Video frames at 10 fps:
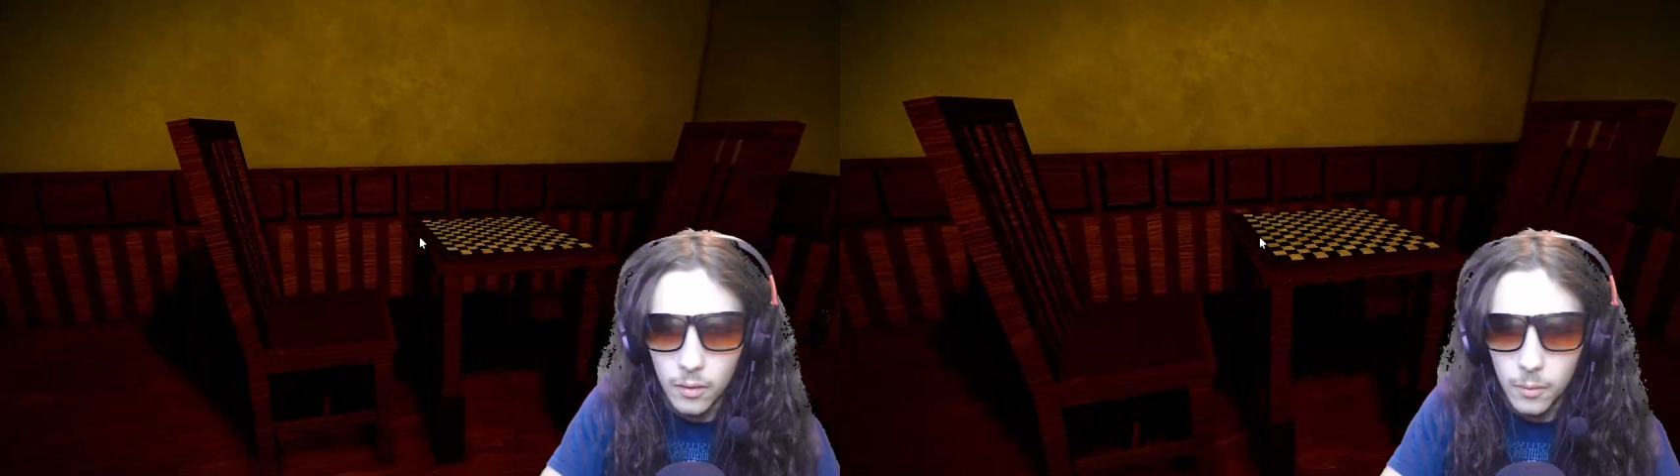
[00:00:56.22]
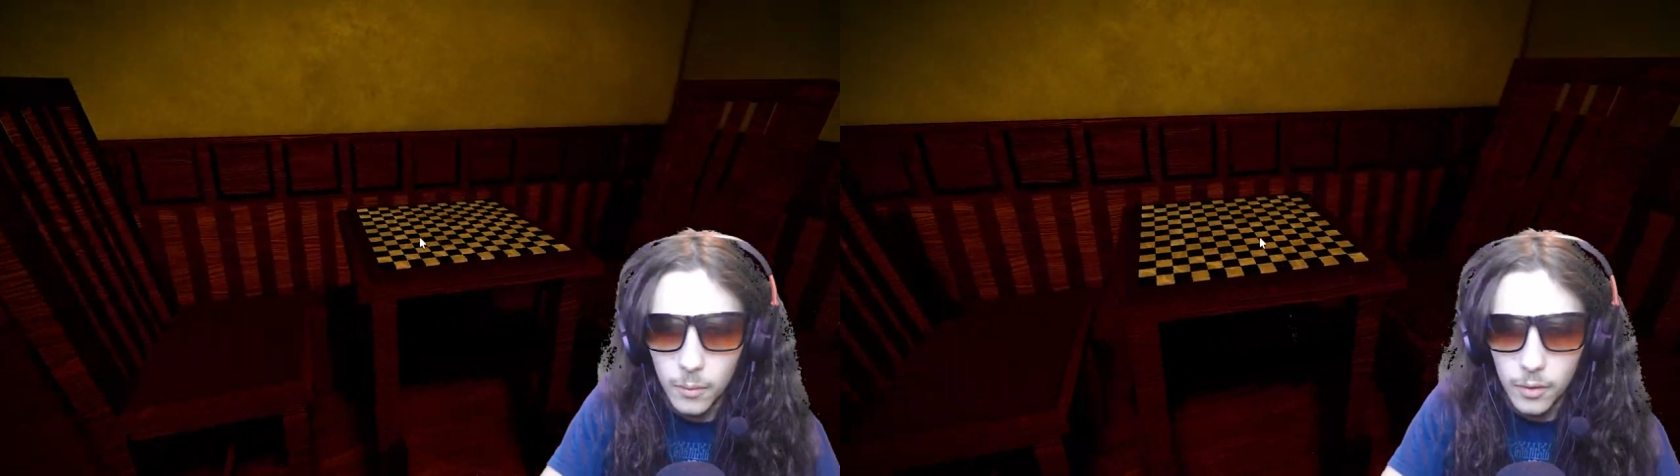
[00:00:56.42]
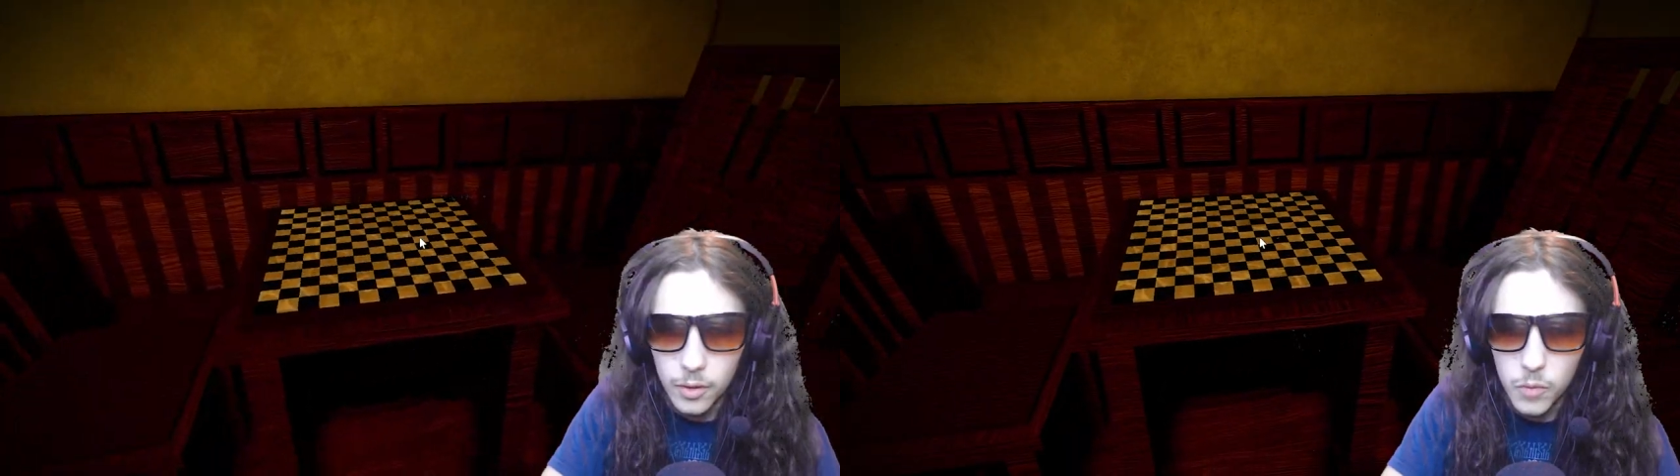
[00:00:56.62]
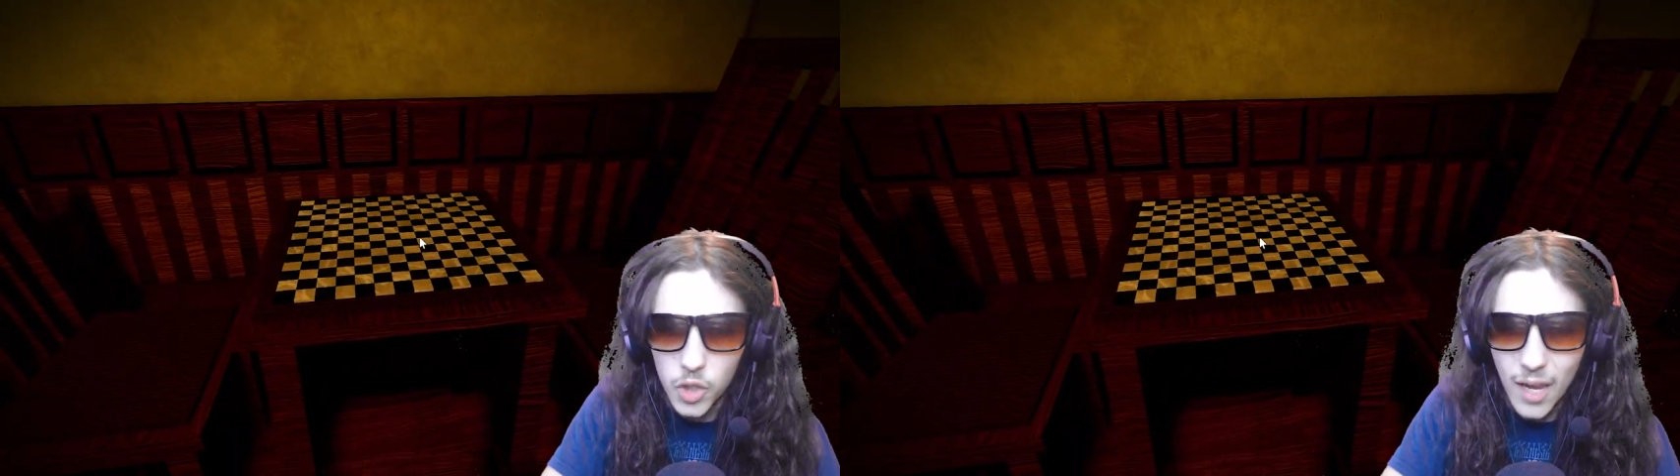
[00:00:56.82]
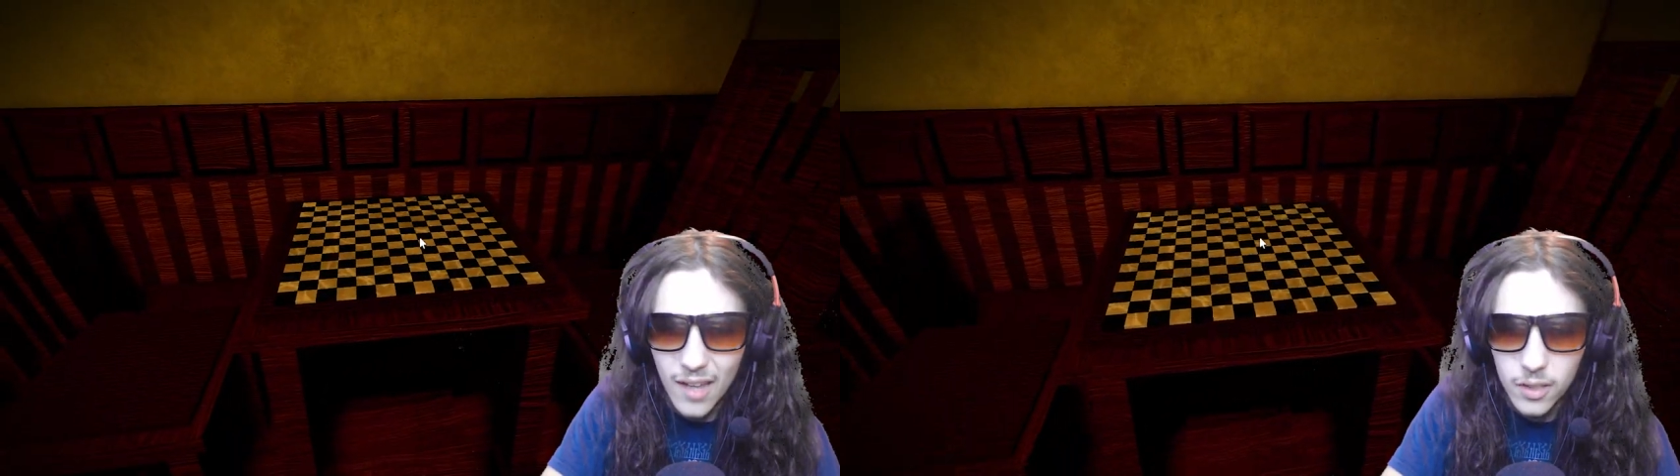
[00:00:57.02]
right, we've got some
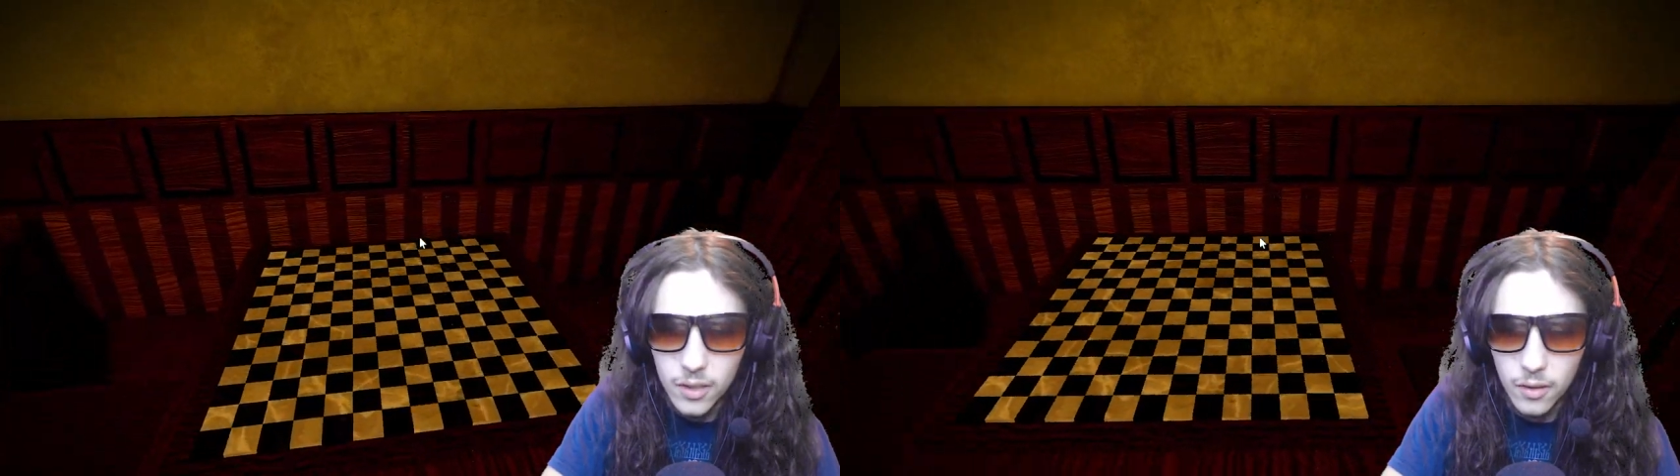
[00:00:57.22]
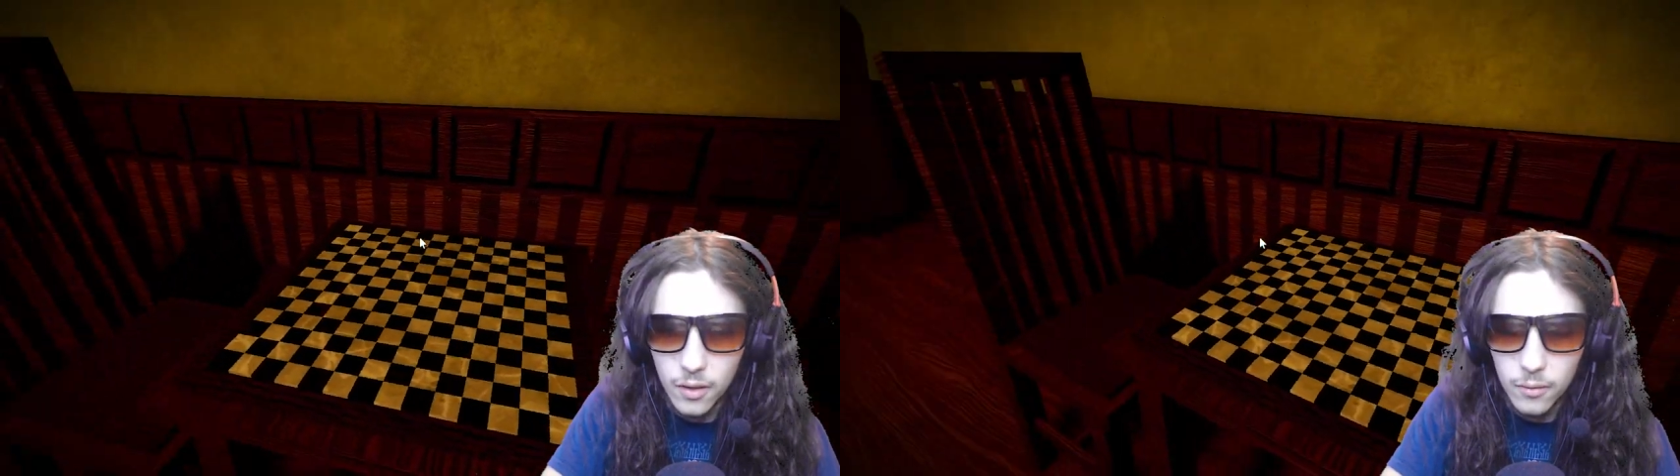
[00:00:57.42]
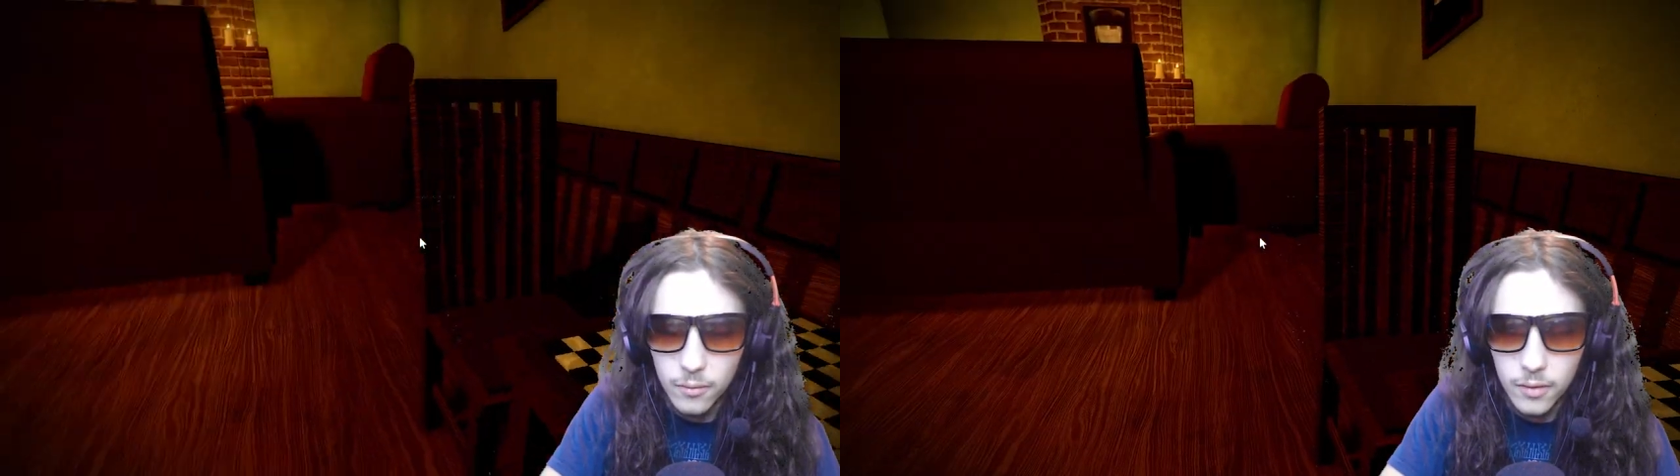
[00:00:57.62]
chess, you know.